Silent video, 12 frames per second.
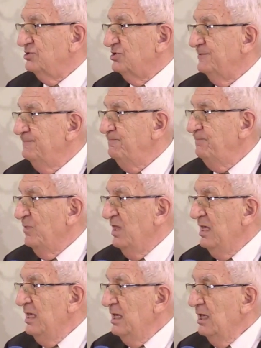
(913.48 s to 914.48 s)
I was
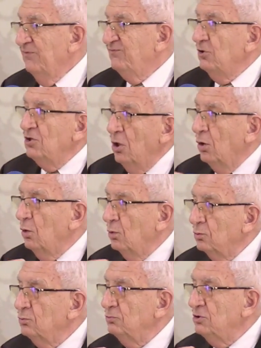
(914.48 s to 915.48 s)
asked to go
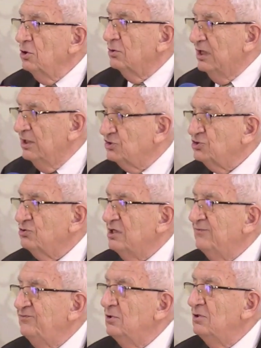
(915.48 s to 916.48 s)
and to teach a group
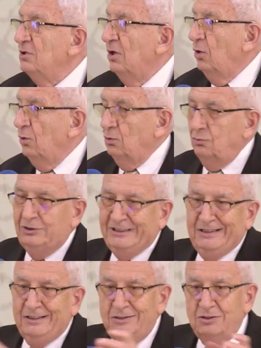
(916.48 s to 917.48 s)
of
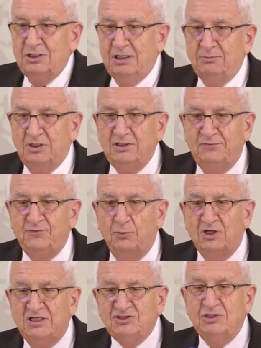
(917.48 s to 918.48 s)
South Sudanese
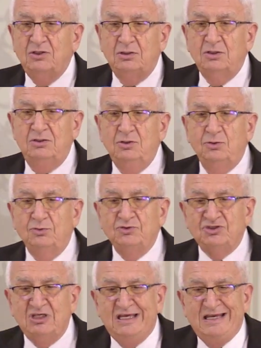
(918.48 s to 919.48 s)
pastors.
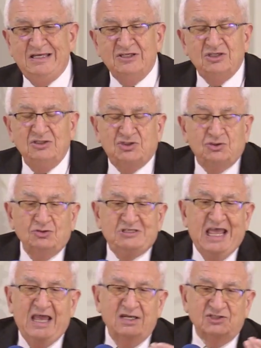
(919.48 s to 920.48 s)
If you
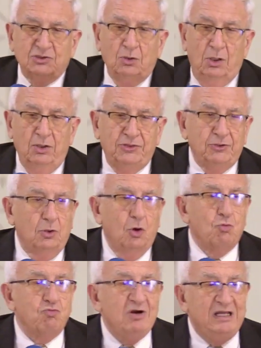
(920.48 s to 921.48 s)
know your history,
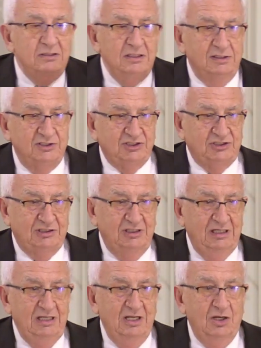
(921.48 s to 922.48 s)
if you know,
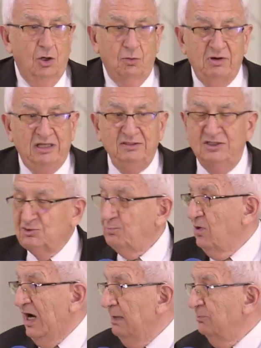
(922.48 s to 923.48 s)
if you
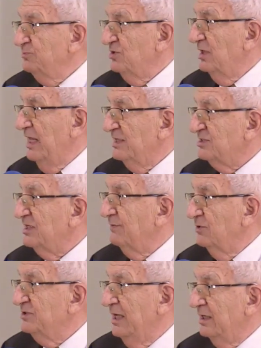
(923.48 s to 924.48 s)
listen to the
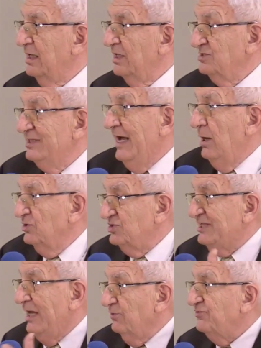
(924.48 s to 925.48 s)
news,
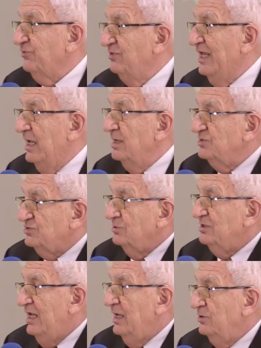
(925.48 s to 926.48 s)
Sudan has gone through
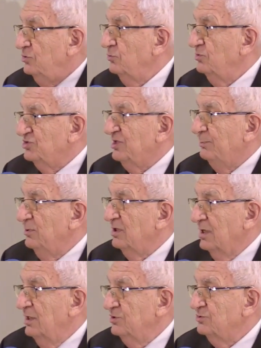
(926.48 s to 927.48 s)
horrendous,
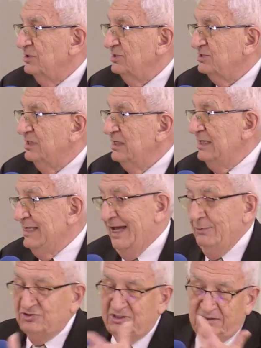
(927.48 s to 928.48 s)
horrendous
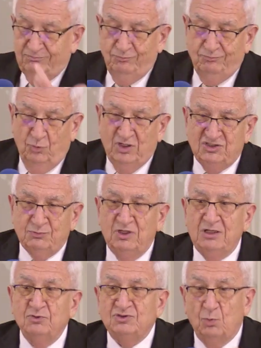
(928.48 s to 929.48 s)
problems in the last several
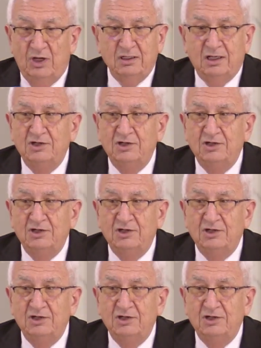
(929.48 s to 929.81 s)
decades.